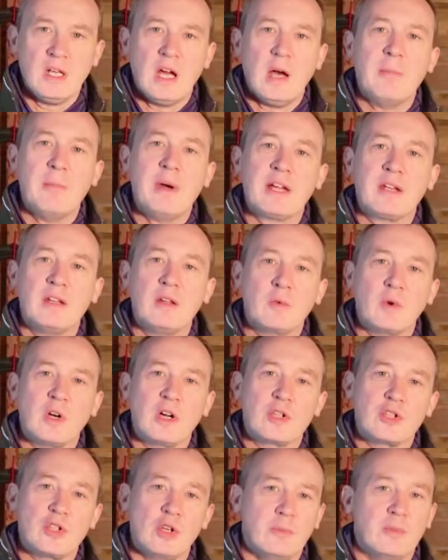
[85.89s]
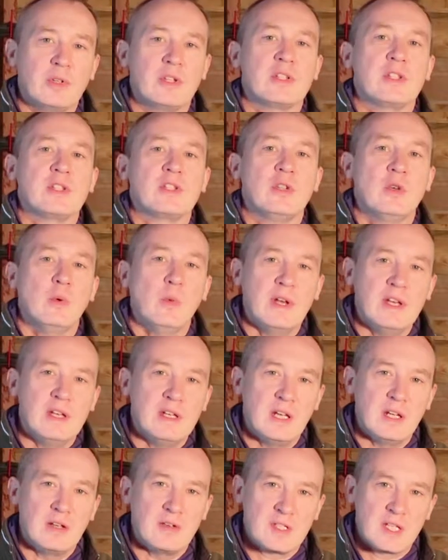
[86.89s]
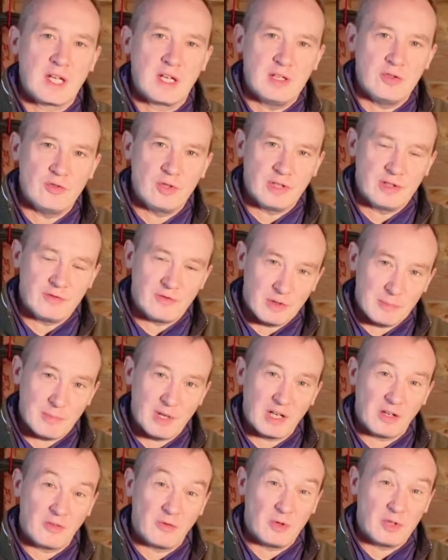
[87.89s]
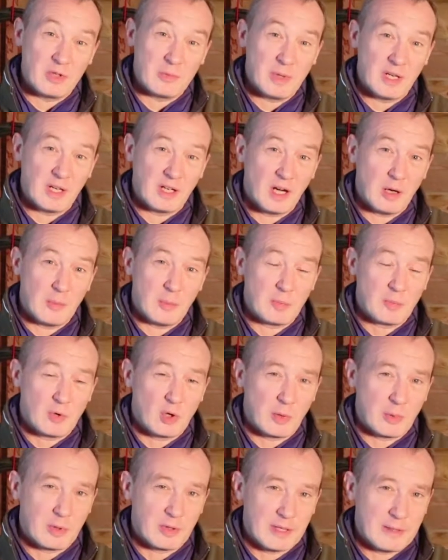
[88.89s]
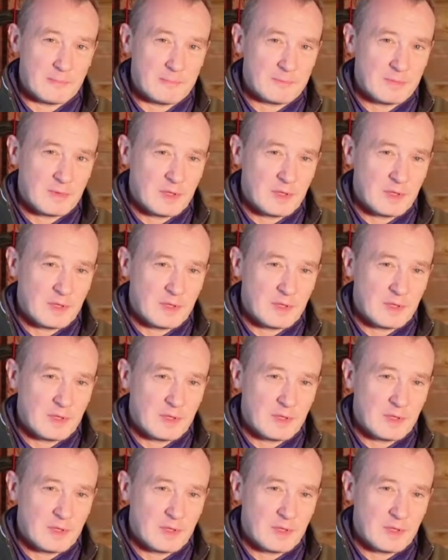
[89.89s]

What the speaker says: I'm back in the workshop because it's too windy outside really for the microphone to pick up properly.